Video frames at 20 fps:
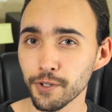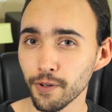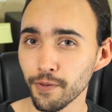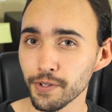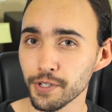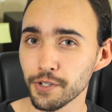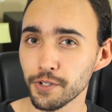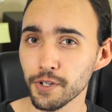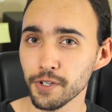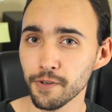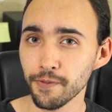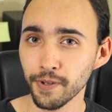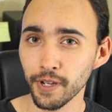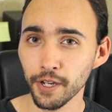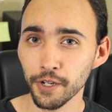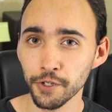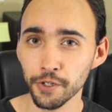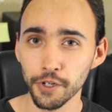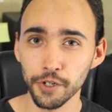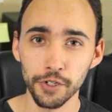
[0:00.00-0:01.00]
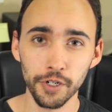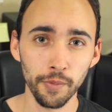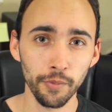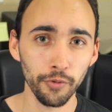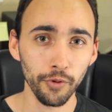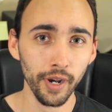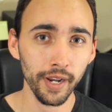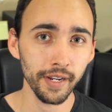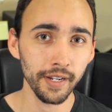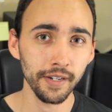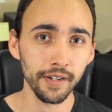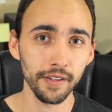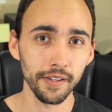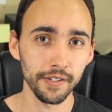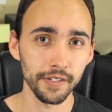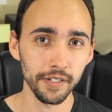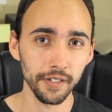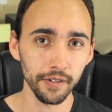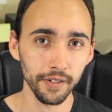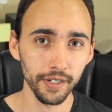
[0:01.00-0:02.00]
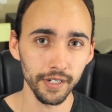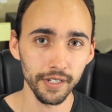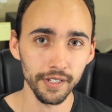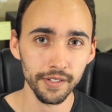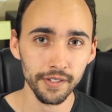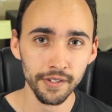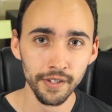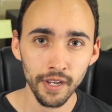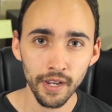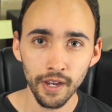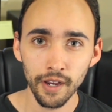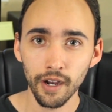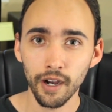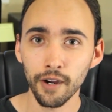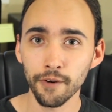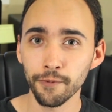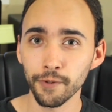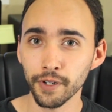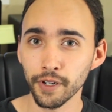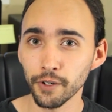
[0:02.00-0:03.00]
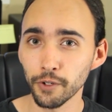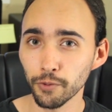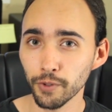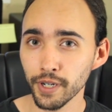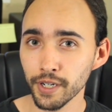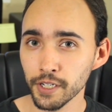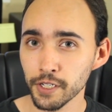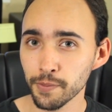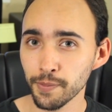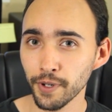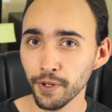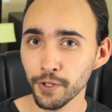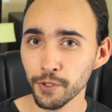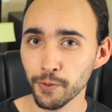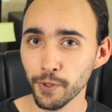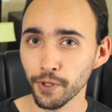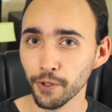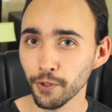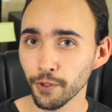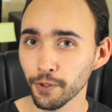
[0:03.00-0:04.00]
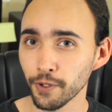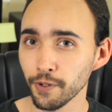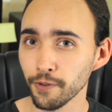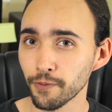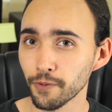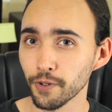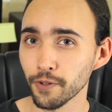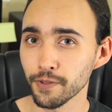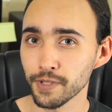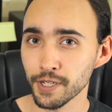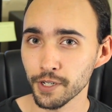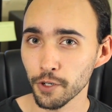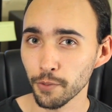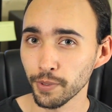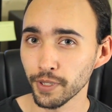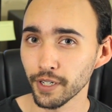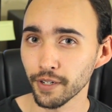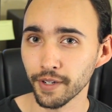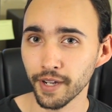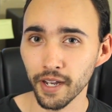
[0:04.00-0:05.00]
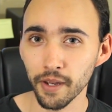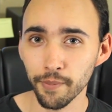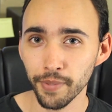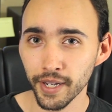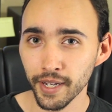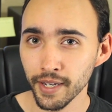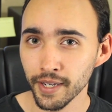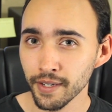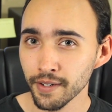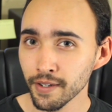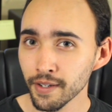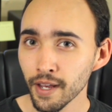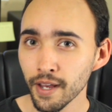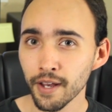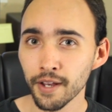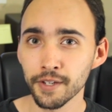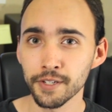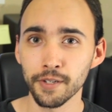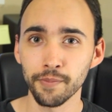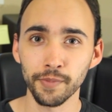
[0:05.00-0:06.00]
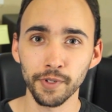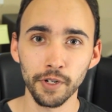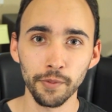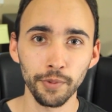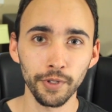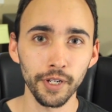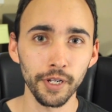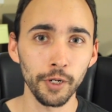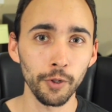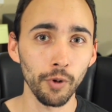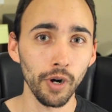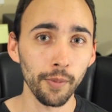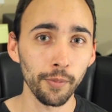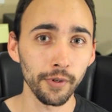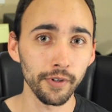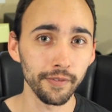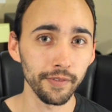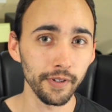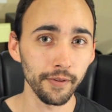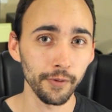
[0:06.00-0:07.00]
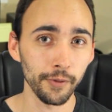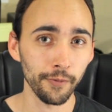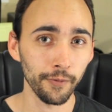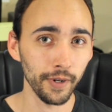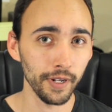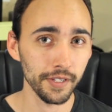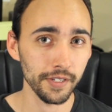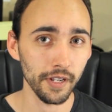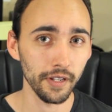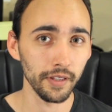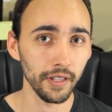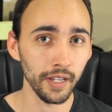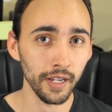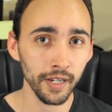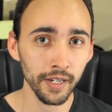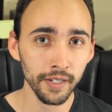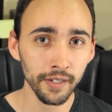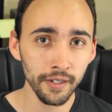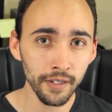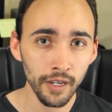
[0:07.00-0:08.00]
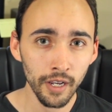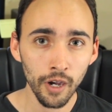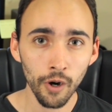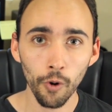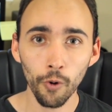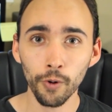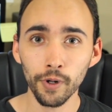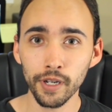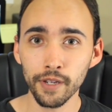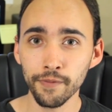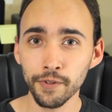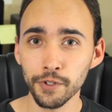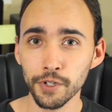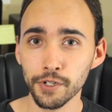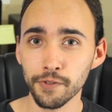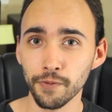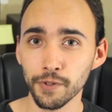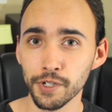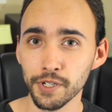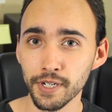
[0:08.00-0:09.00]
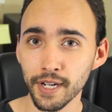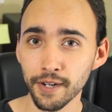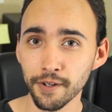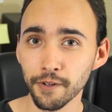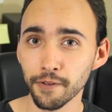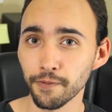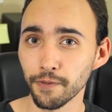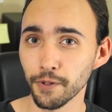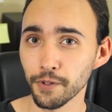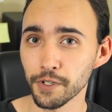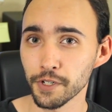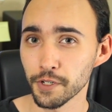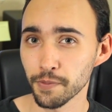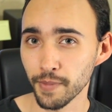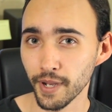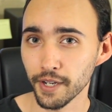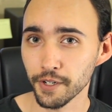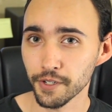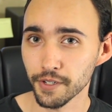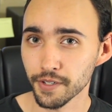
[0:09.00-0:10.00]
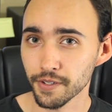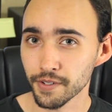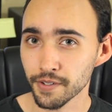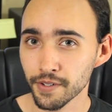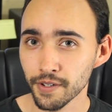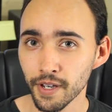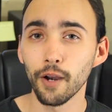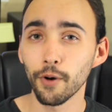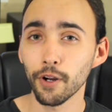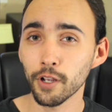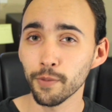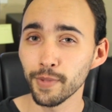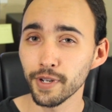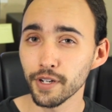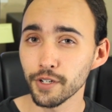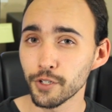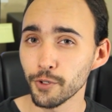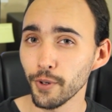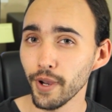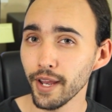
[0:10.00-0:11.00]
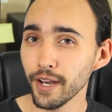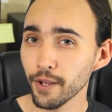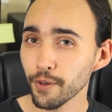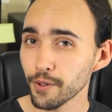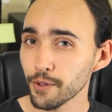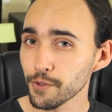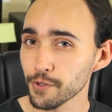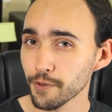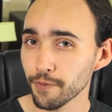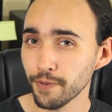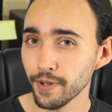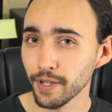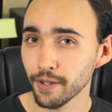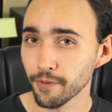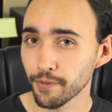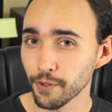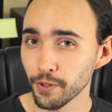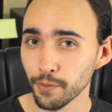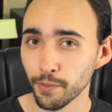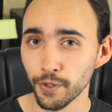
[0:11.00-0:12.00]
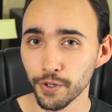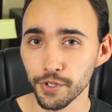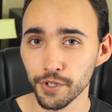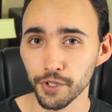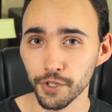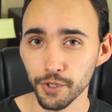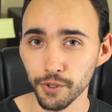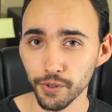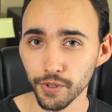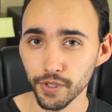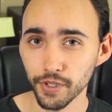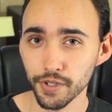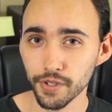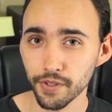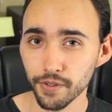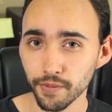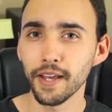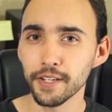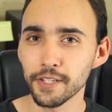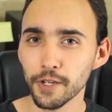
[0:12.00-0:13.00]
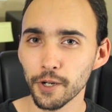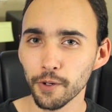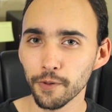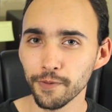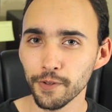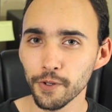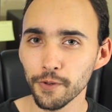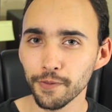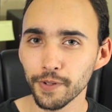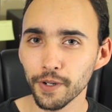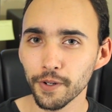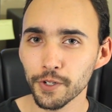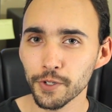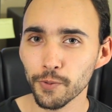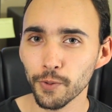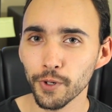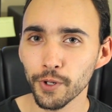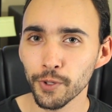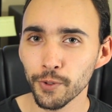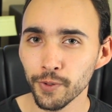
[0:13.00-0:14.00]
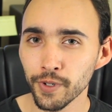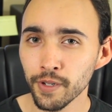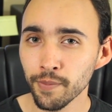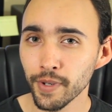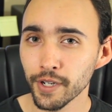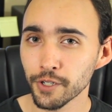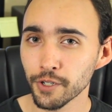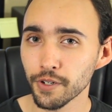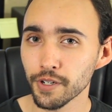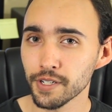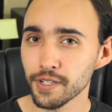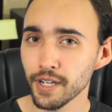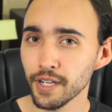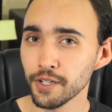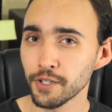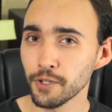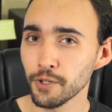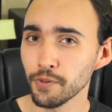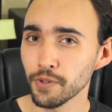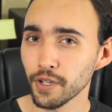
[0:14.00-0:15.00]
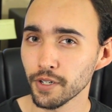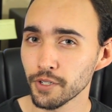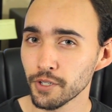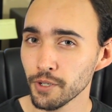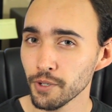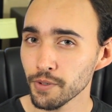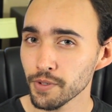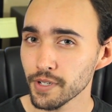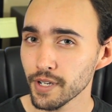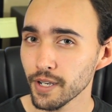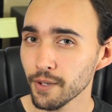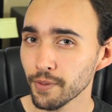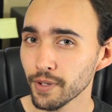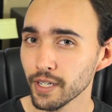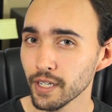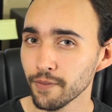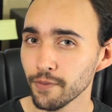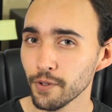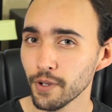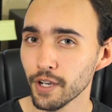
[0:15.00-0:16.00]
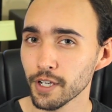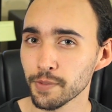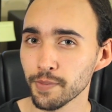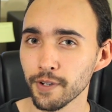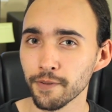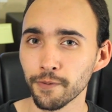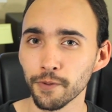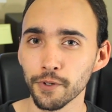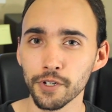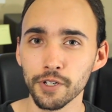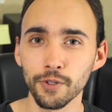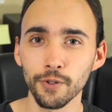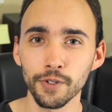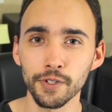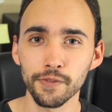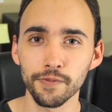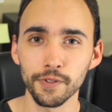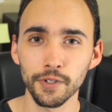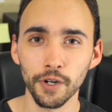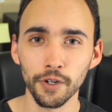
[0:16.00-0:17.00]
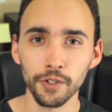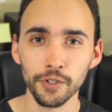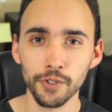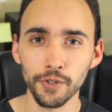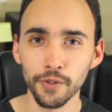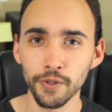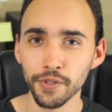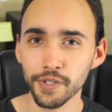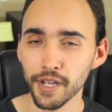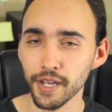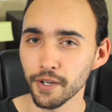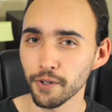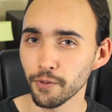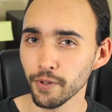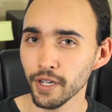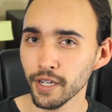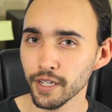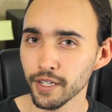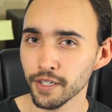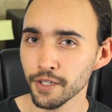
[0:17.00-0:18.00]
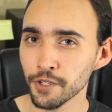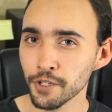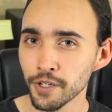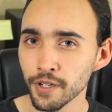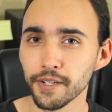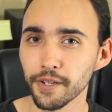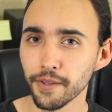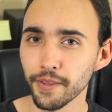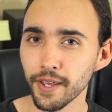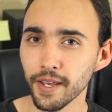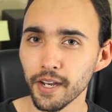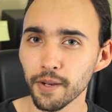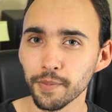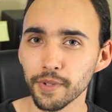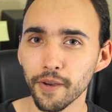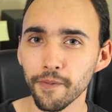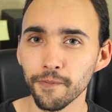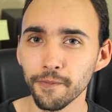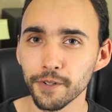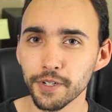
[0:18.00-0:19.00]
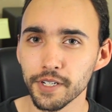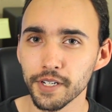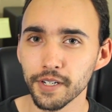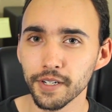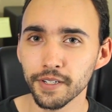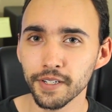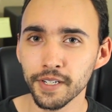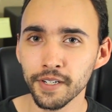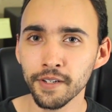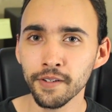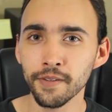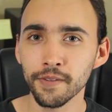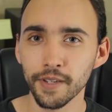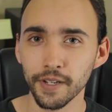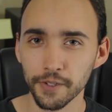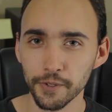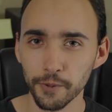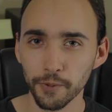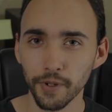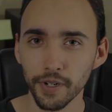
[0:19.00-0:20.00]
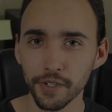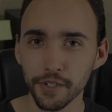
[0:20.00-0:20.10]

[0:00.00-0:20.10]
serve as a justification to jump right into the series, offering a great experience whether looking for a single-player campaign, something to play cooperatively with friends online, or even just for standard versus matches. I recommend it to anyone who's a fan of third-person shooters. That's our review of Gears of War three. Make sure to stay tuned on Tuesday when I give you guys my first looks of Dark Souls and Rage. Till then, I'm Kevin for T L D. Thanks for